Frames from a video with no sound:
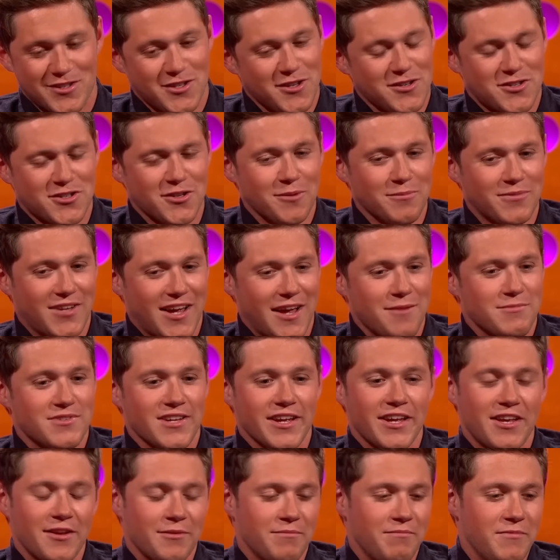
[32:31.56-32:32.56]

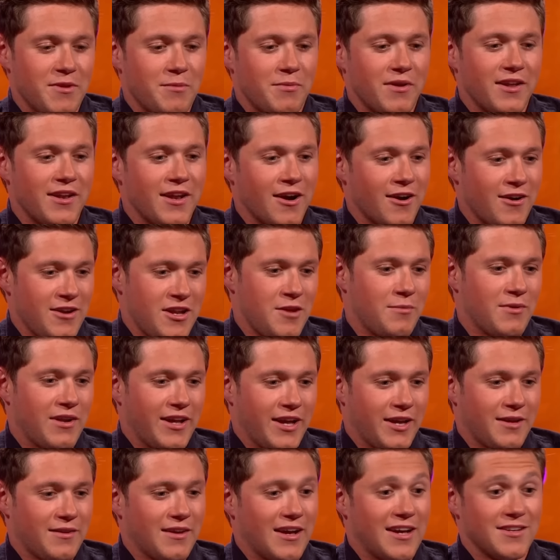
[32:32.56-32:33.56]
Sometimes, like, you'd be in there and you'd be,
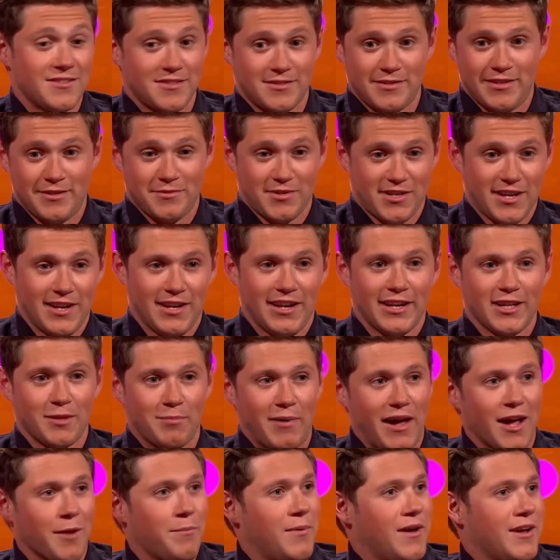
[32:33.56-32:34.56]
like, as there's kind of, like,
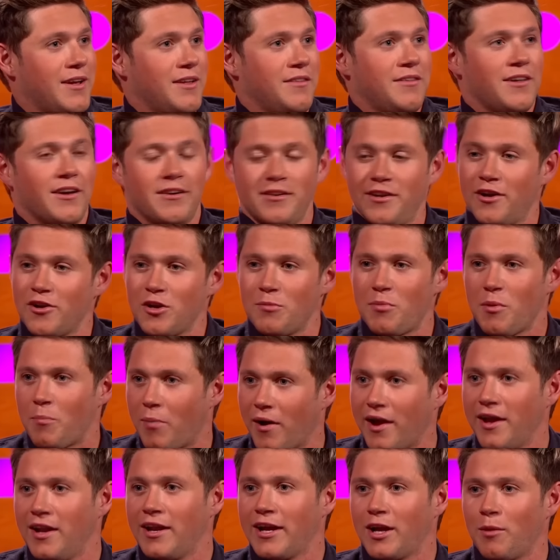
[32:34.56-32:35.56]
the backpacking thing there. You'd be
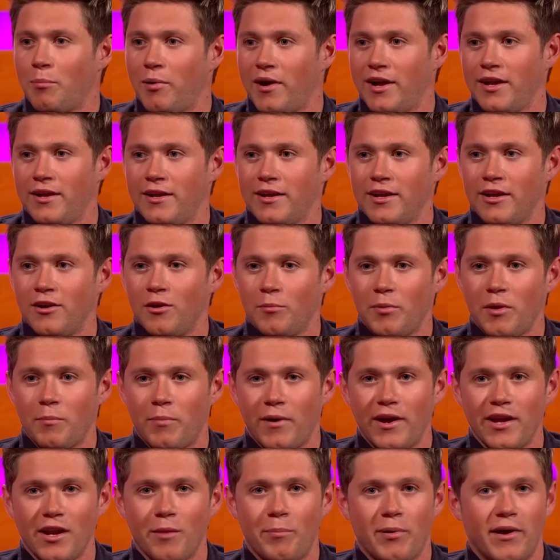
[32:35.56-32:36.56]
buying, like, a pint, you know, be
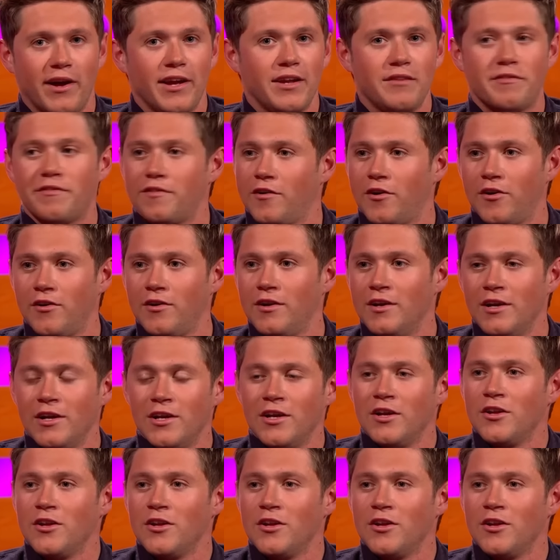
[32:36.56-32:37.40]
buying a pint for...